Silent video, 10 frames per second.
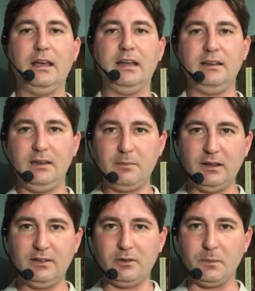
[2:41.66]
and
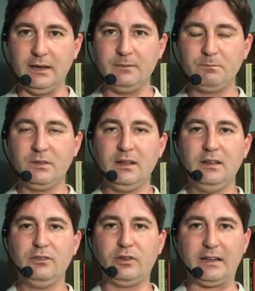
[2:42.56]
email it to me
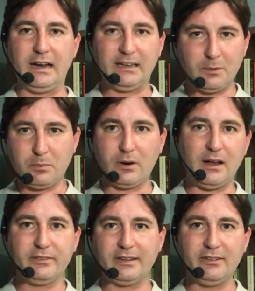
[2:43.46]
so that I can
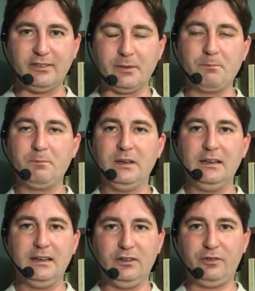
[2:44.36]
process them
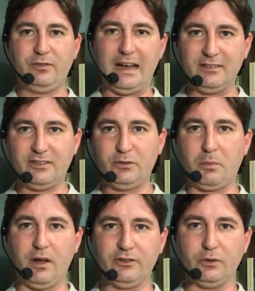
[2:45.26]
as fast as
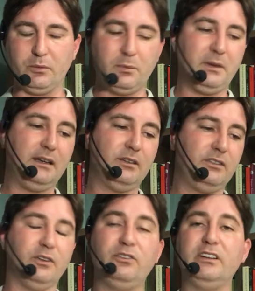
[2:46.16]
possible
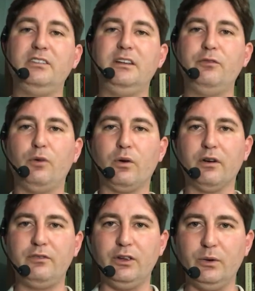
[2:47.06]
because there's
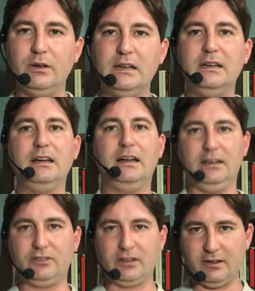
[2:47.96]
64 of you
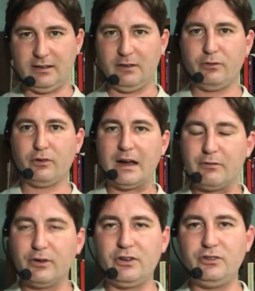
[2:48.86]
and it's going to take
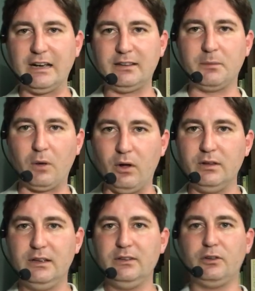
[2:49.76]
forever to check them
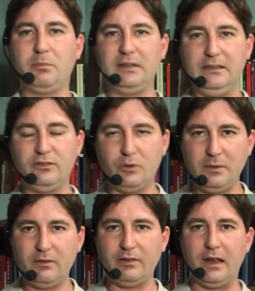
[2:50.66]
all. So please do
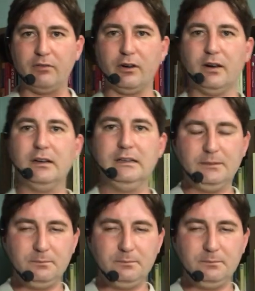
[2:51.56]
me a favor,